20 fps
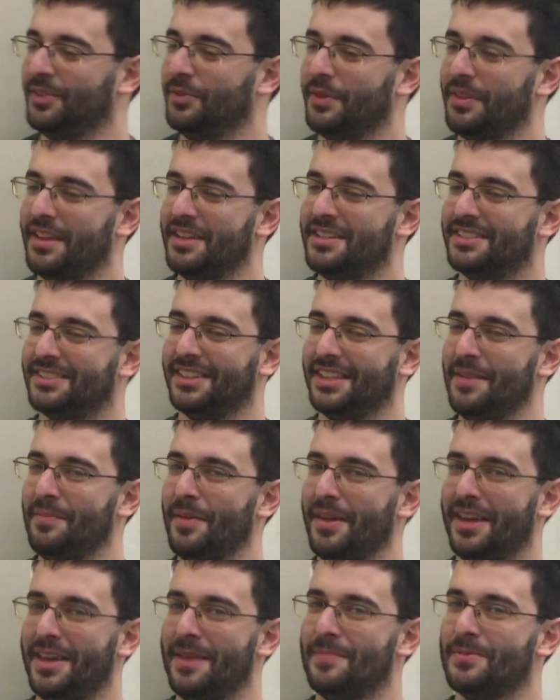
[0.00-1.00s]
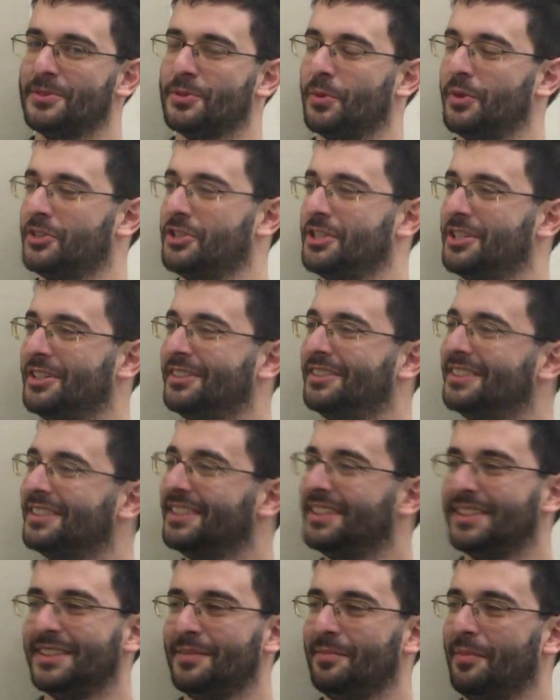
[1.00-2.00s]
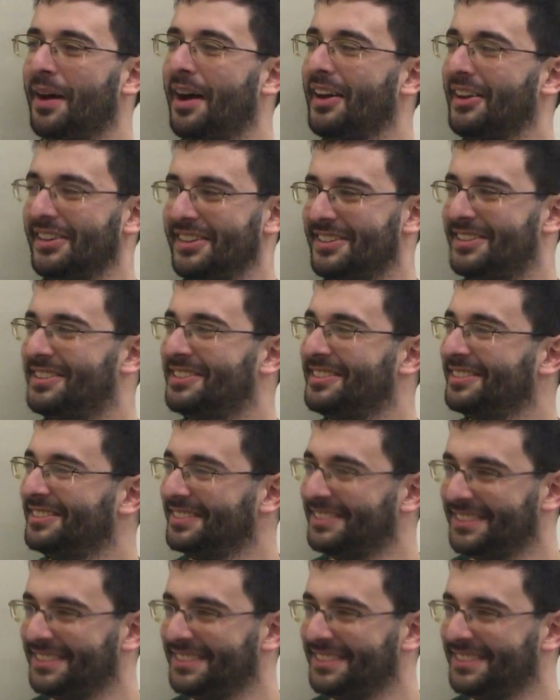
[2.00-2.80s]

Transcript: when they sleep, they keep switching bodies.